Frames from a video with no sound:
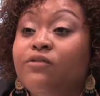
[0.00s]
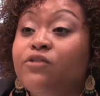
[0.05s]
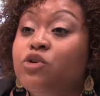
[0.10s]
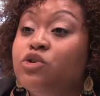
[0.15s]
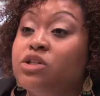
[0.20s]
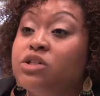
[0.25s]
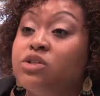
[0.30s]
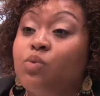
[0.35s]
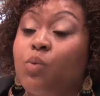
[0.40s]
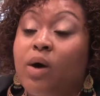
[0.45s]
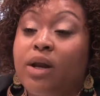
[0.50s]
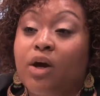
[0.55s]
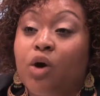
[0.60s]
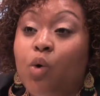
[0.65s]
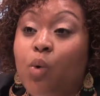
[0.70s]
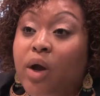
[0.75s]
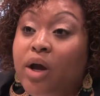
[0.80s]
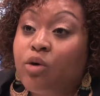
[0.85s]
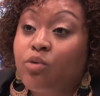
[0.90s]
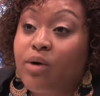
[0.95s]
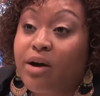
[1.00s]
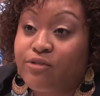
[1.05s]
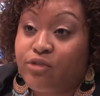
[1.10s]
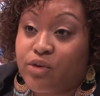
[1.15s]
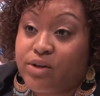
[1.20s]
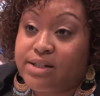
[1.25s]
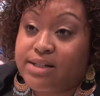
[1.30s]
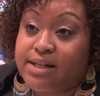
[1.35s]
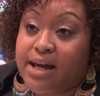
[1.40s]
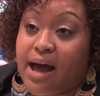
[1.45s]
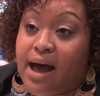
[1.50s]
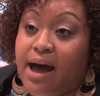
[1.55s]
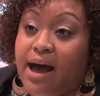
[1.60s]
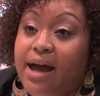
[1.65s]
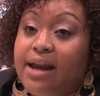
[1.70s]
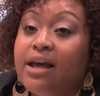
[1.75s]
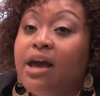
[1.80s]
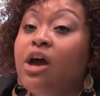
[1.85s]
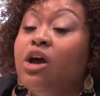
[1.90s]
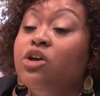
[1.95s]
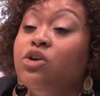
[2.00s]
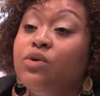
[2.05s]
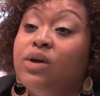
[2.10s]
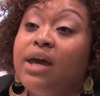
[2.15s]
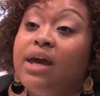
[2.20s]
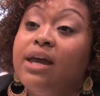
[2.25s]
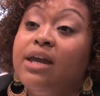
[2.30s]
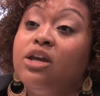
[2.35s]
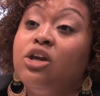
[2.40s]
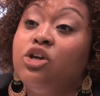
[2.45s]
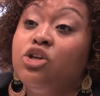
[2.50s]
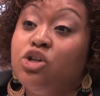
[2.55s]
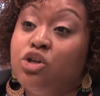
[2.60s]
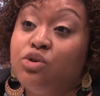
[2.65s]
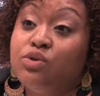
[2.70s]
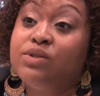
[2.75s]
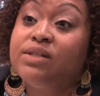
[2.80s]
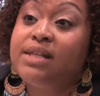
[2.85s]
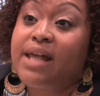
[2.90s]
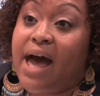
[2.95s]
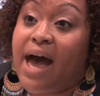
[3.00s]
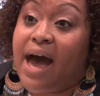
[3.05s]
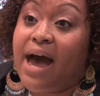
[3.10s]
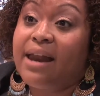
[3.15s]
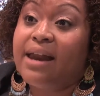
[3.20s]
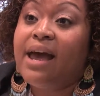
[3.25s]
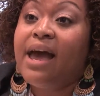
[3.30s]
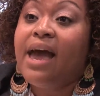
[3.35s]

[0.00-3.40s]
if you just want a quick reference guide, you can use that.